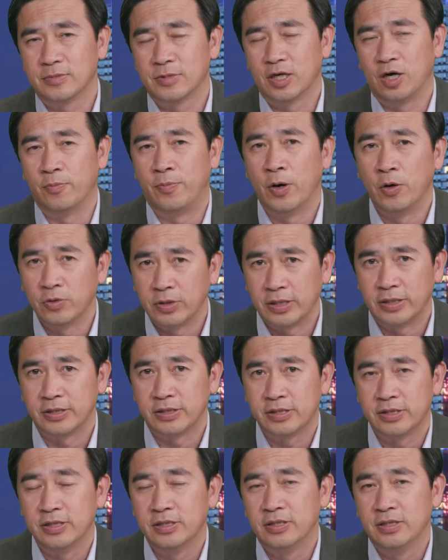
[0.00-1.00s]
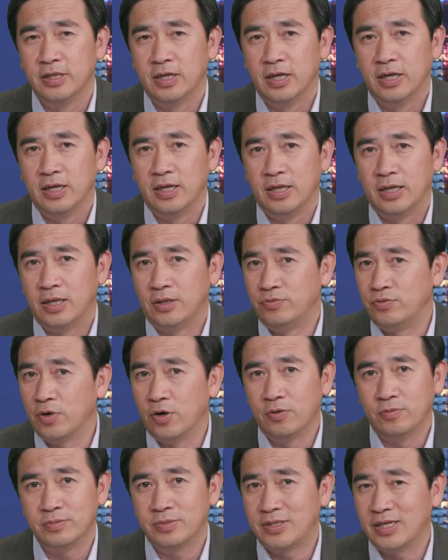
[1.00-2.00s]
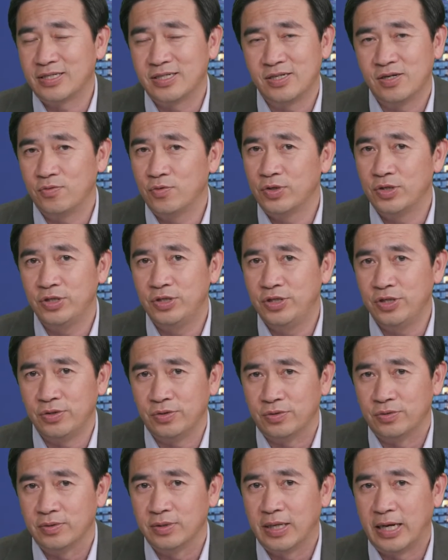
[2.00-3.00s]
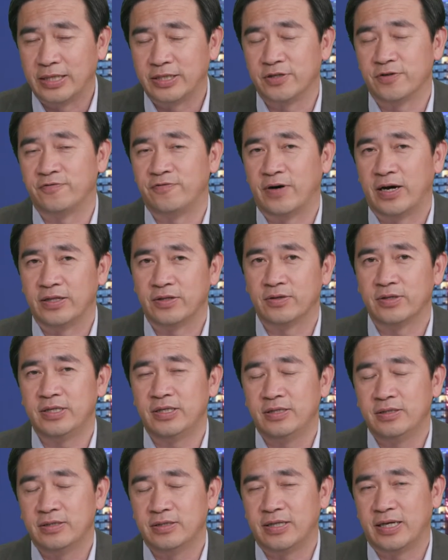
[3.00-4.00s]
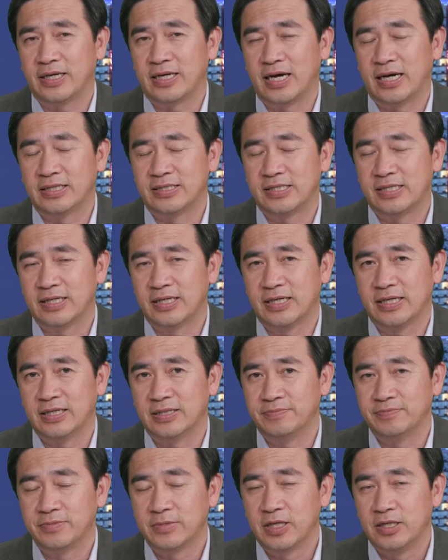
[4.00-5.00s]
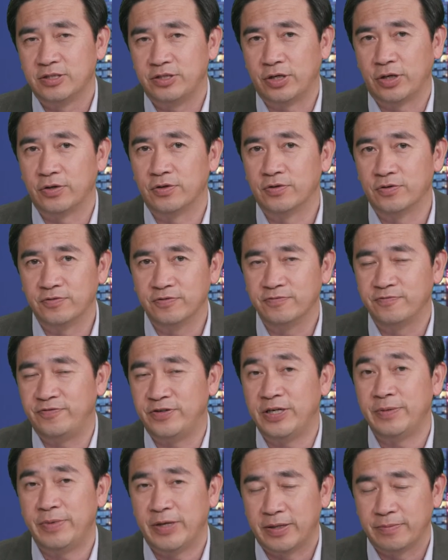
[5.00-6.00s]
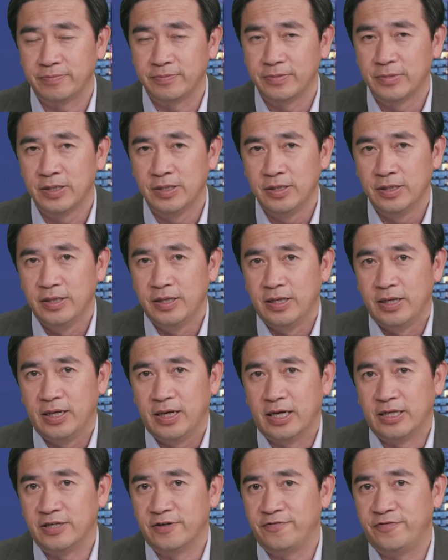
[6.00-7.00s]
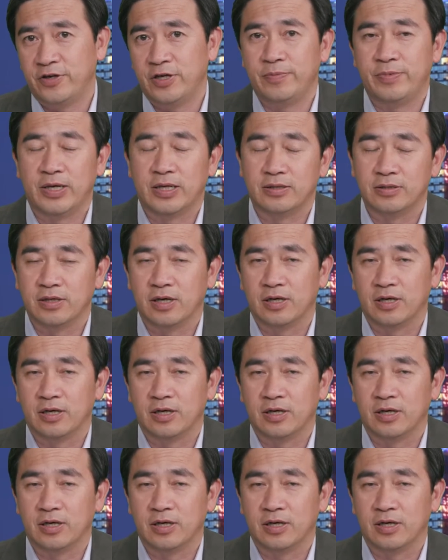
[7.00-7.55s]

opponent, Rome doesn't know what to do until finally they got General Fabian. And Fabian